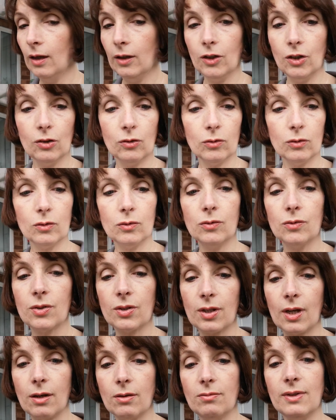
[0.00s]
You'll
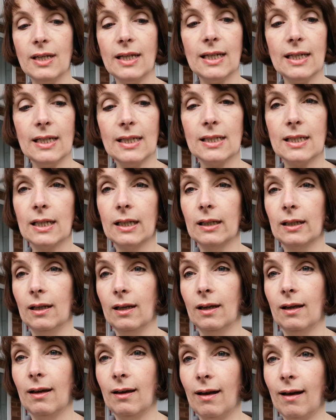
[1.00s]
also need
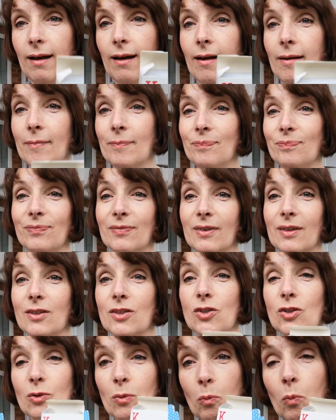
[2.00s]

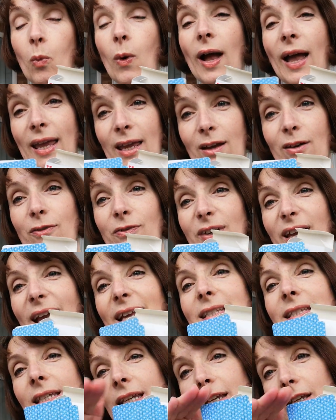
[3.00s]
some way of
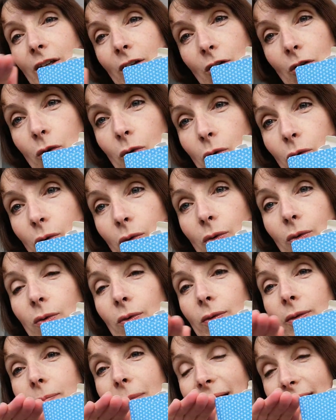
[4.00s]
getting your
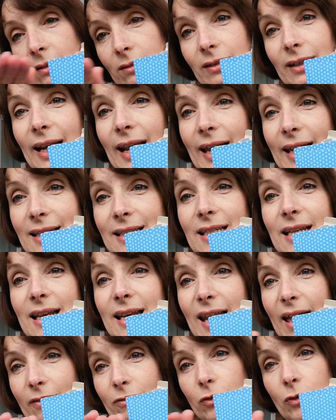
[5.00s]
metal clay at a
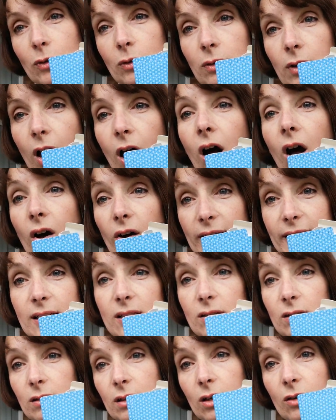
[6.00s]
level height
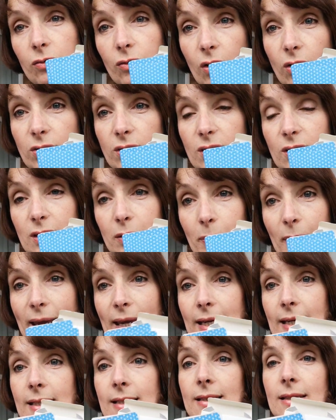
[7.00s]
across the
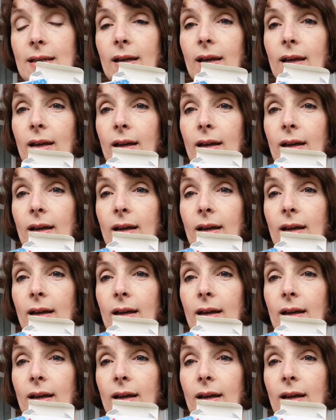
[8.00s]
piece.